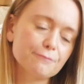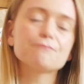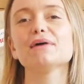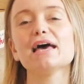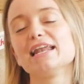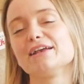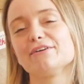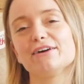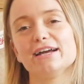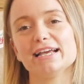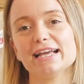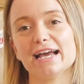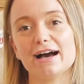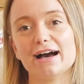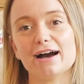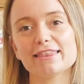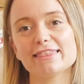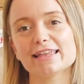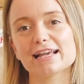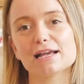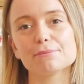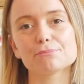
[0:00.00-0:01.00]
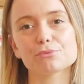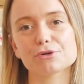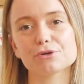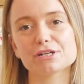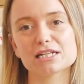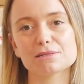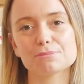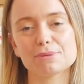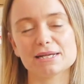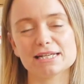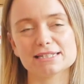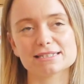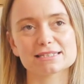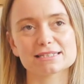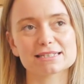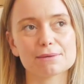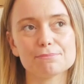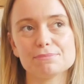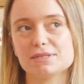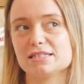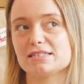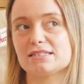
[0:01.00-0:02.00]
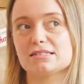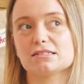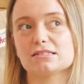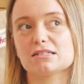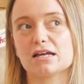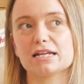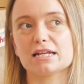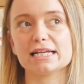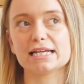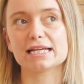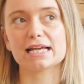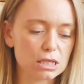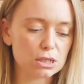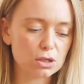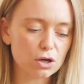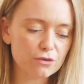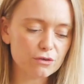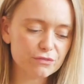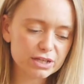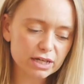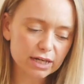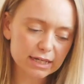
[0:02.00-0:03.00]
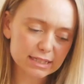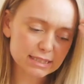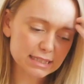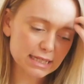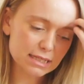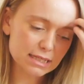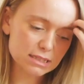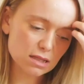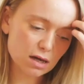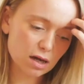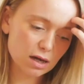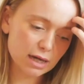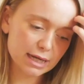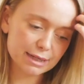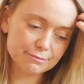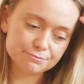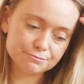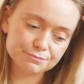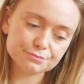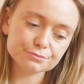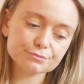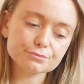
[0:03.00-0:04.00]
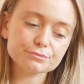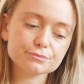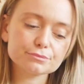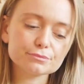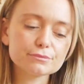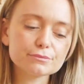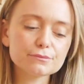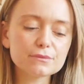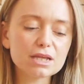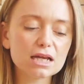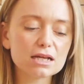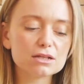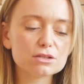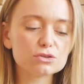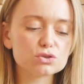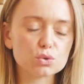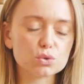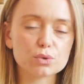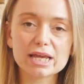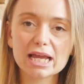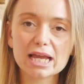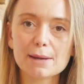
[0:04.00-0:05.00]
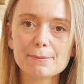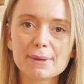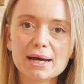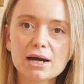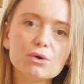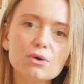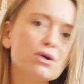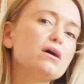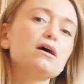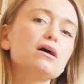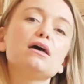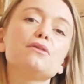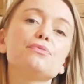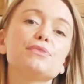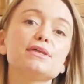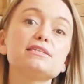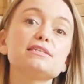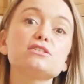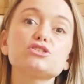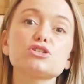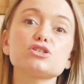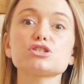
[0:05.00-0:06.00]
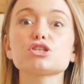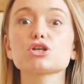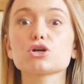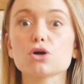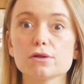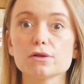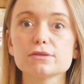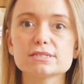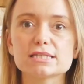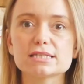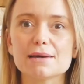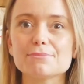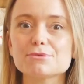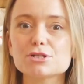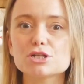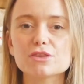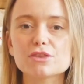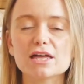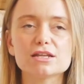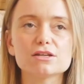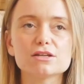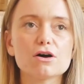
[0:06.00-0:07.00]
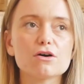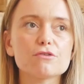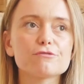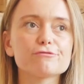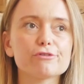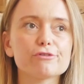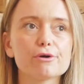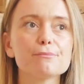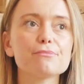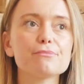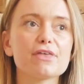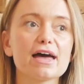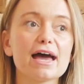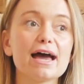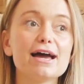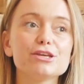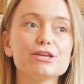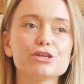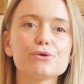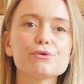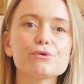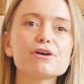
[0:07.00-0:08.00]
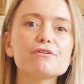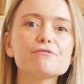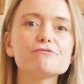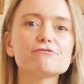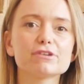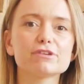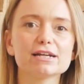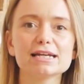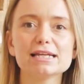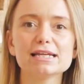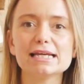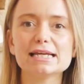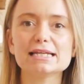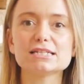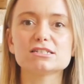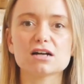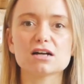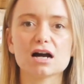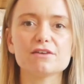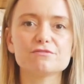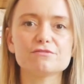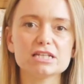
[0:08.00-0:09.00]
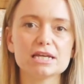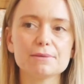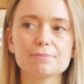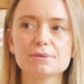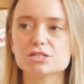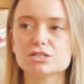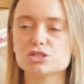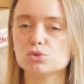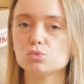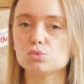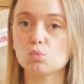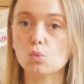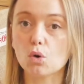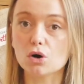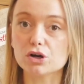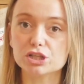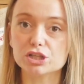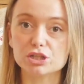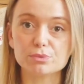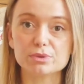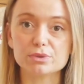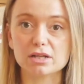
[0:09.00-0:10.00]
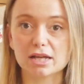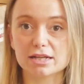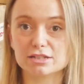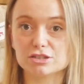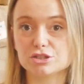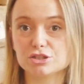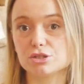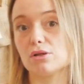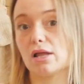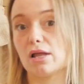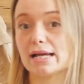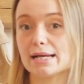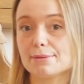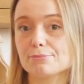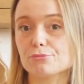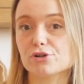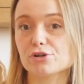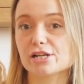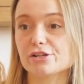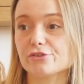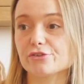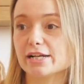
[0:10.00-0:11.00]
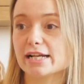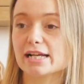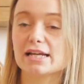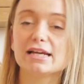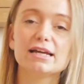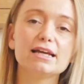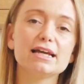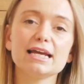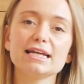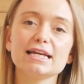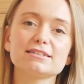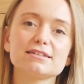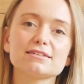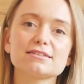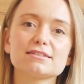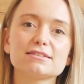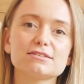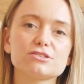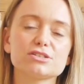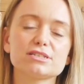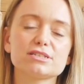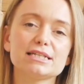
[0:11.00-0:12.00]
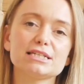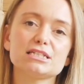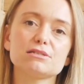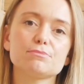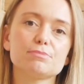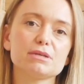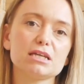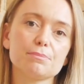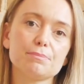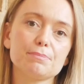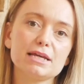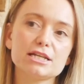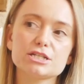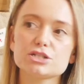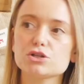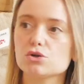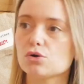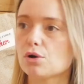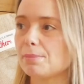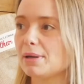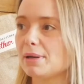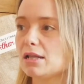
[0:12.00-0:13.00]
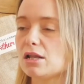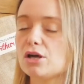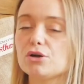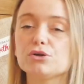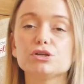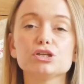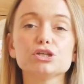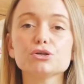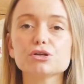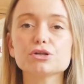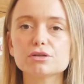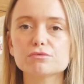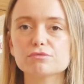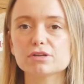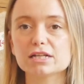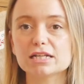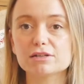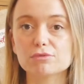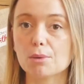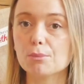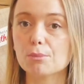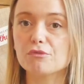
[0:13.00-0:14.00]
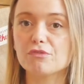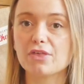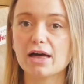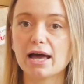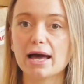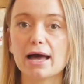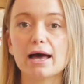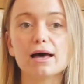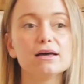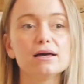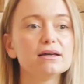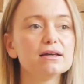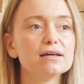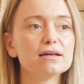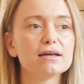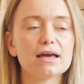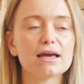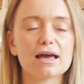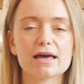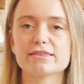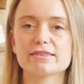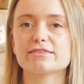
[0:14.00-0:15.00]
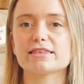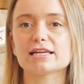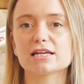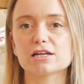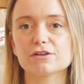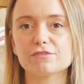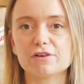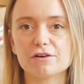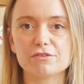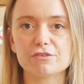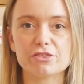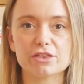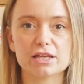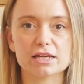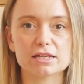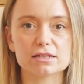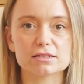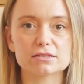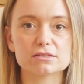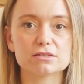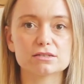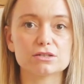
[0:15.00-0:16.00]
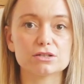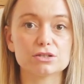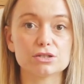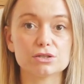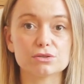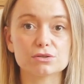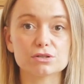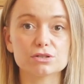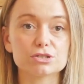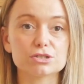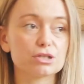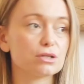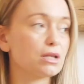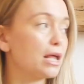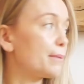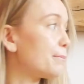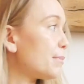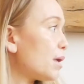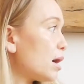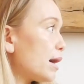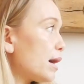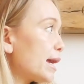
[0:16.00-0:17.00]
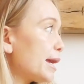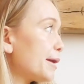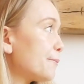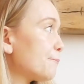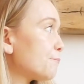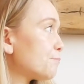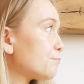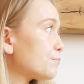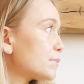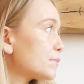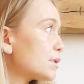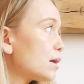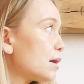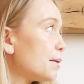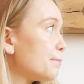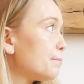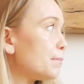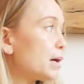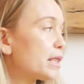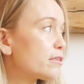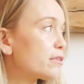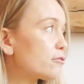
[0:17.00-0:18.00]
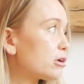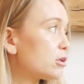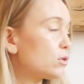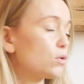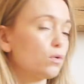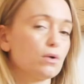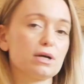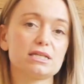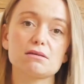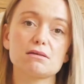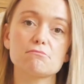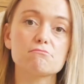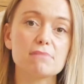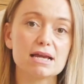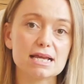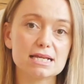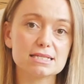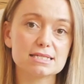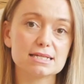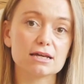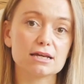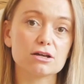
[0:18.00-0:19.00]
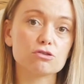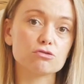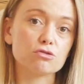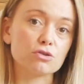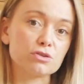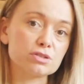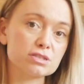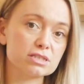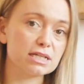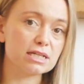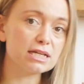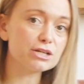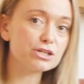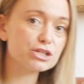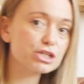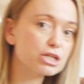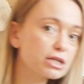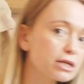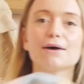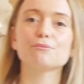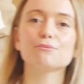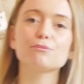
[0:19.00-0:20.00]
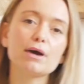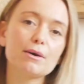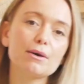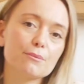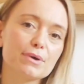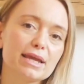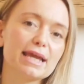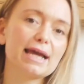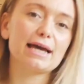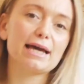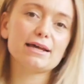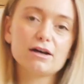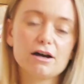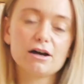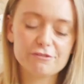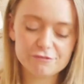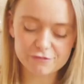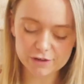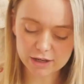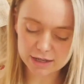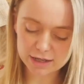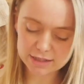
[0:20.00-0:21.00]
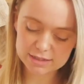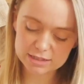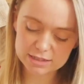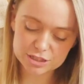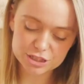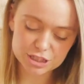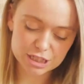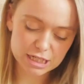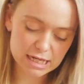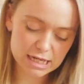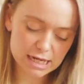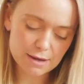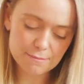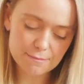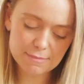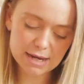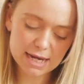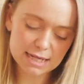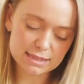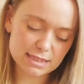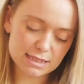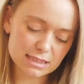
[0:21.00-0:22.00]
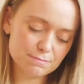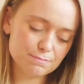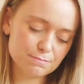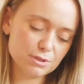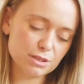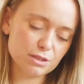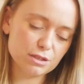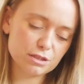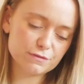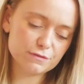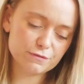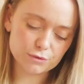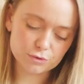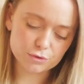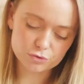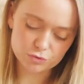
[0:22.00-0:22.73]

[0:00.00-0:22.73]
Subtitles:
Anyway, yeah, I think embroidered pieces can be stunning. A lot of the ideas that I'm talking about, this is just the concept. Then from there, you can really dive deep into what you would like to do. Like embroidering, it doesn't just need to be a picture or a pillow. You can really run with that and think of other things that you can do. Like my mother-in-law is amazing at cross stitch. And when we had our first, she made this beautiful